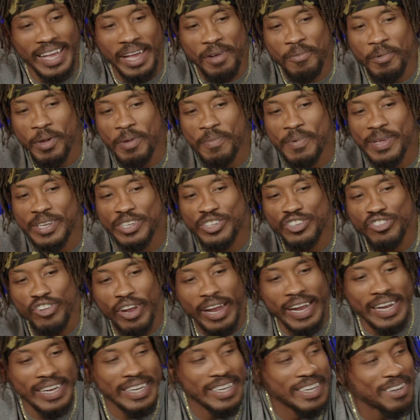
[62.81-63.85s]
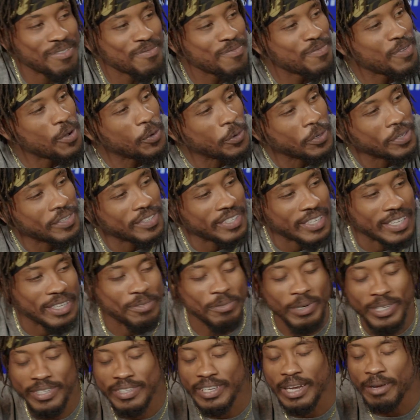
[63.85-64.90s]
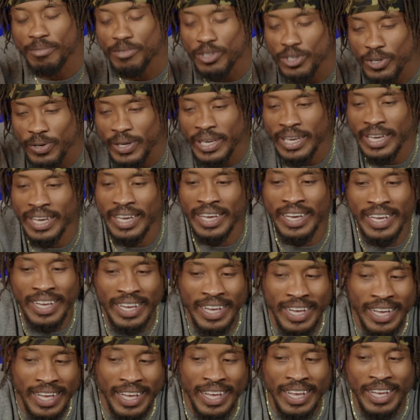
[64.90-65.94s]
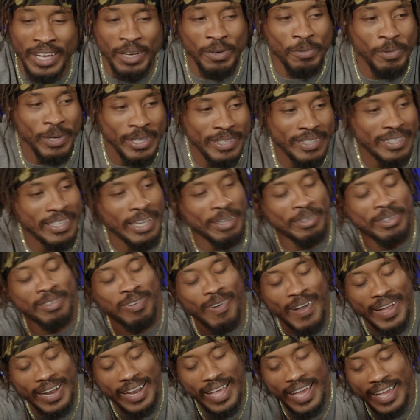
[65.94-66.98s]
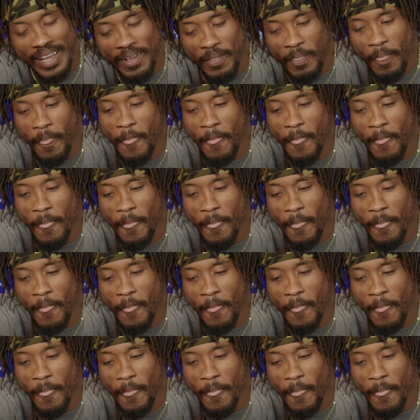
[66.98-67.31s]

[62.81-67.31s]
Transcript: we've been training and focusing. What's up, Dewey? What's up, Twilight?